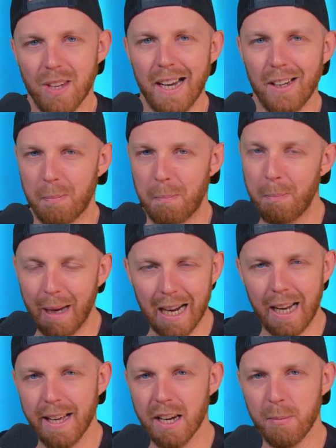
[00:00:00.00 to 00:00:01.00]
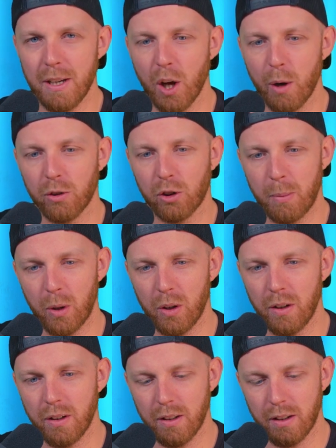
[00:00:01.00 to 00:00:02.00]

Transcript: it's barely going to be noticeable.